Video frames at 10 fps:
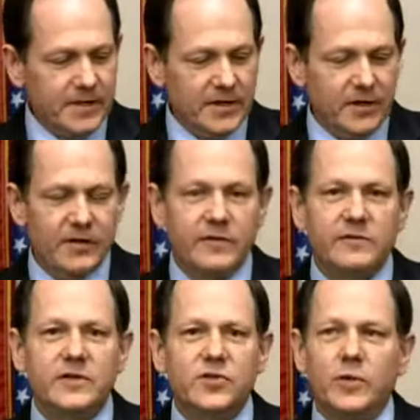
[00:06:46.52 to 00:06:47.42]
the
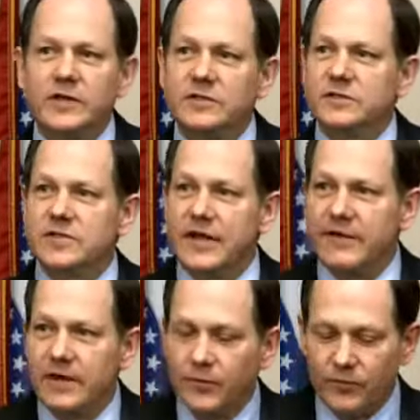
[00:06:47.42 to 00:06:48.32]
situations that they've
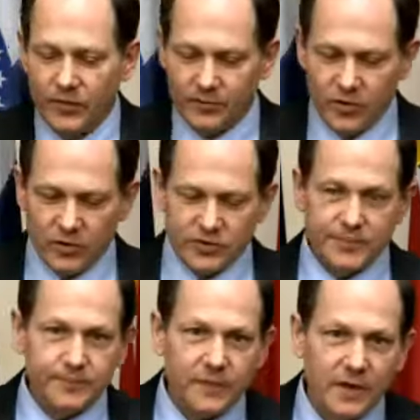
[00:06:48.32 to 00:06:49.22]
had to approach
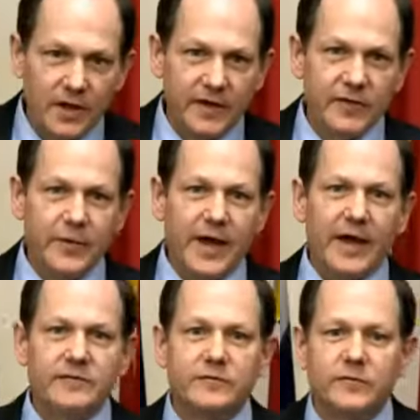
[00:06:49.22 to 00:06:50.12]
in the
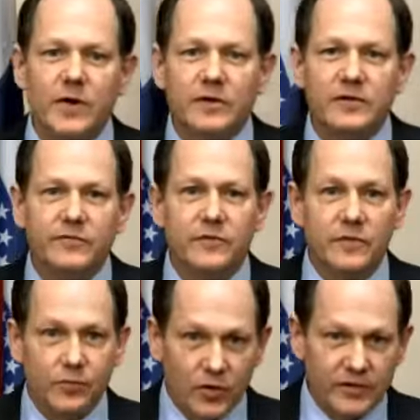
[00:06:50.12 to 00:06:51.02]
past relative to
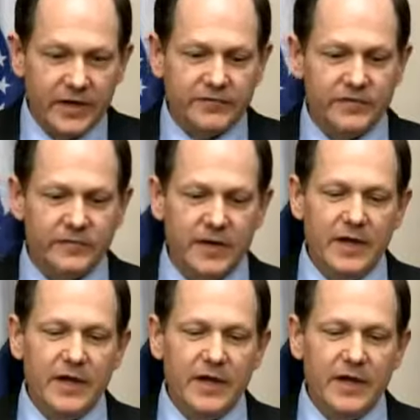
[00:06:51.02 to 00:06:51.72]
the protesters.